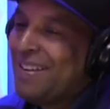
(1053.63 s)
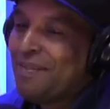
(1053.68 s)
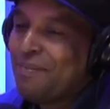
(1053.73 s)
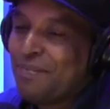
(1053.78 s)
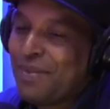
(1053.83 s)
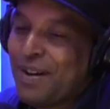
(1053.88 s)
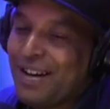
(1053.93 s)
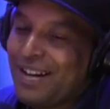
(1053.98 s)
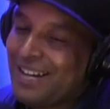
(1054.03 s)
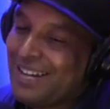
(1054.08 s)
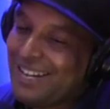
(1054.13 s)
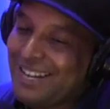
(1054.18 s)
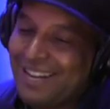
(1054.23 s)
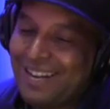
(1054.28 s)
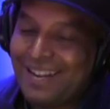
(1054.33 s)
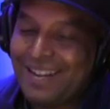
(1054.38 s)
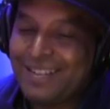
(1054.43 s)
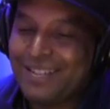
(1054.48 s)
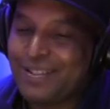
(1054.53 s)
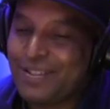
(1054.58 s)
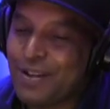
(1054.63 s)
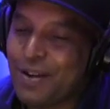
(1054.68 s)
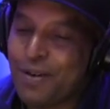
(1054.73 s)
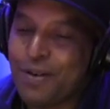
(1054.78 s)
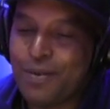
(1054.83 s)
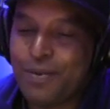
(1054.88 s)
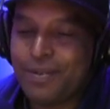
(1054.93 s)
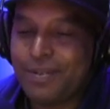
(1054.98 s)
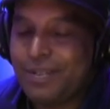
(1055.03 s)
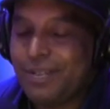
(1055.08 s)
But yeah,
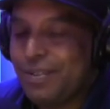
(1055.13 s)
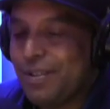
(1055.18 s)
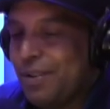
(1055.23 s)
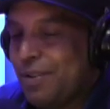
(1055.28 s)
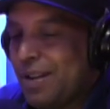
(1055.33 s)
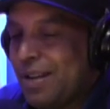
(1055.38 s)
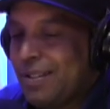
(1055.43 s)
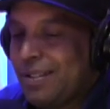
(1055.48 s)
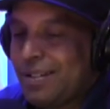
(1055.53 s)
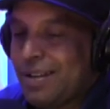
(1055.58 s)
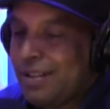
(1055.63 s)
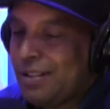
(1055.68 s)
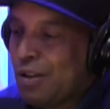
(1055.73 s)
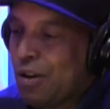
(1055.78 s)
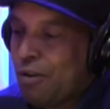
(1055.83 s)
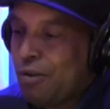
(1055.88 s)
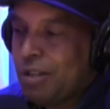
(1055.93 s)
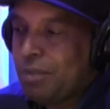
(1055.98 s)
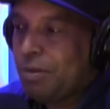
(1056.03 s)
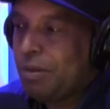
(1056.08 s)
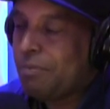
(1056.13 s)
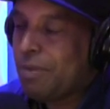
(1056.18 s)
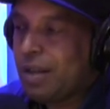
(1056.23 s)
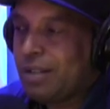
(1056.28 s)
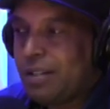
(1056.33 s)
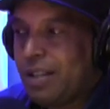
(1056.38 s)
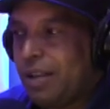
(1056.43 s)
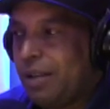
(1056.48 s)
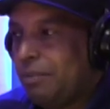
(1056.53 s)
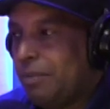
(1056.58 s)
so you know, that's that's always been my
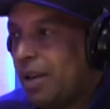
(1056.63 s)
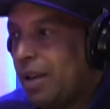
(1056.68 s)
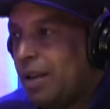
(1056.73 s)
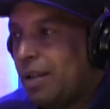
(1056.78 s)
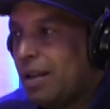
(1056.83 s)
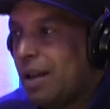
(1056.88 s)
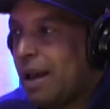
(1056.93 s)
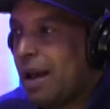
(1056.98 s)
thing, man.